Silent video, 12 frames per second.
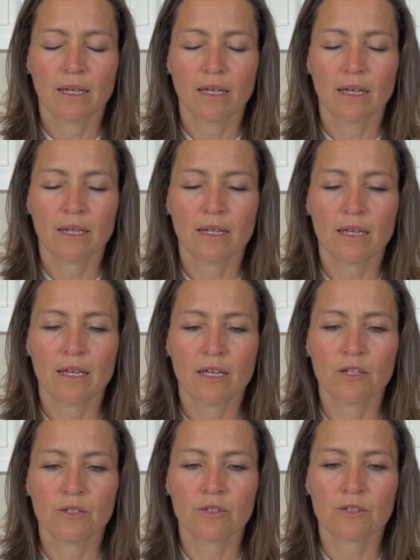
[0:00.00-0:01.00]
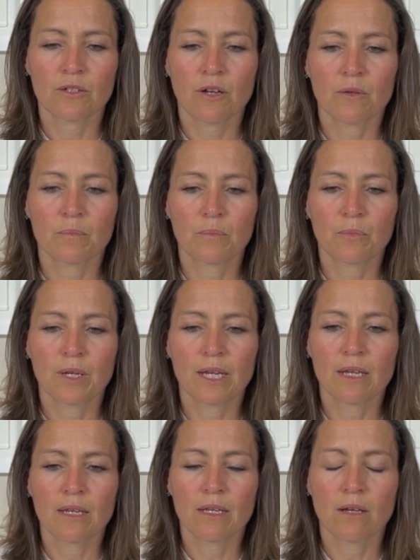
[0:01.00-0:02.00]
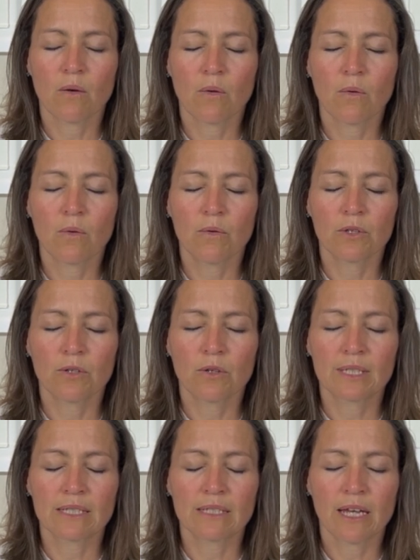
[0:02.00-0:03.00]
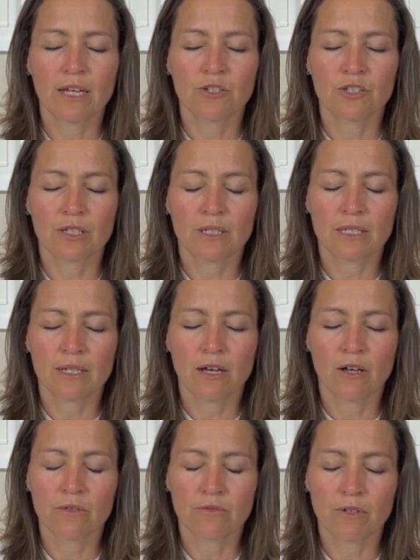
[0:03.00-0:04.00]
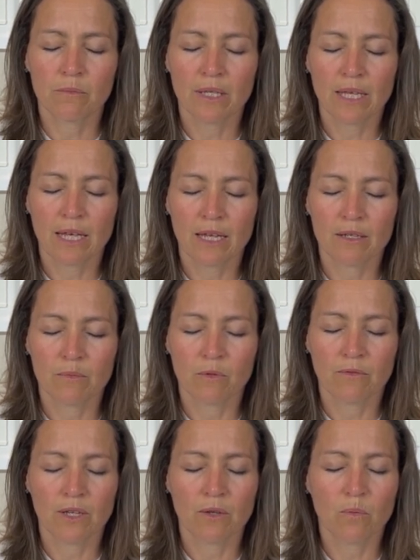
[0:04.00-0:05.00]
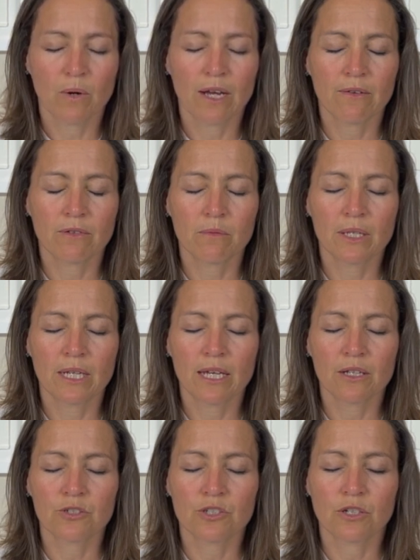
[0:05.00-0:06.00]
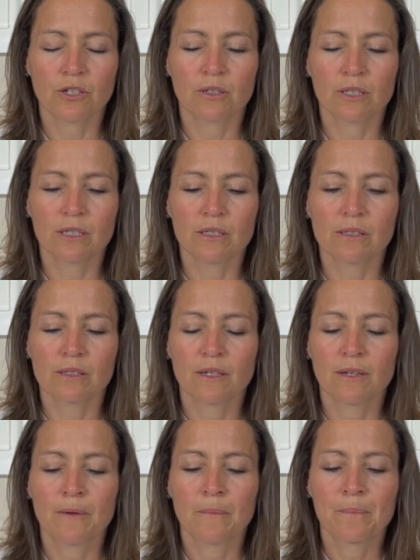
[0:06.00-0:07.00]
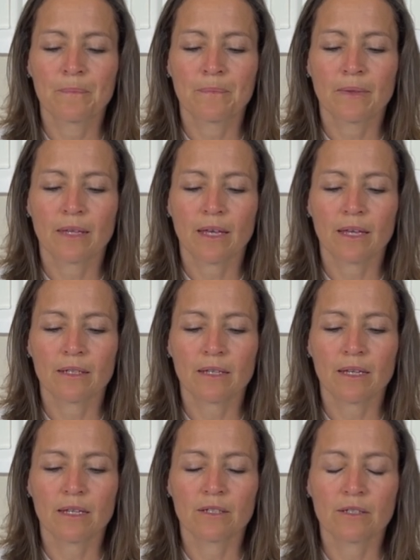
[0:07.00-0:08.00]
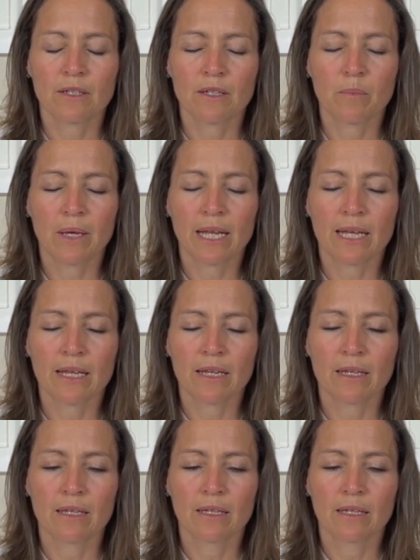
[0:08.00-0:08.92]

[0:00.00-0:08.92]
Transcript: And here you start bringing all your attention down from the head, moving away from the neck and shoulders and into the belly.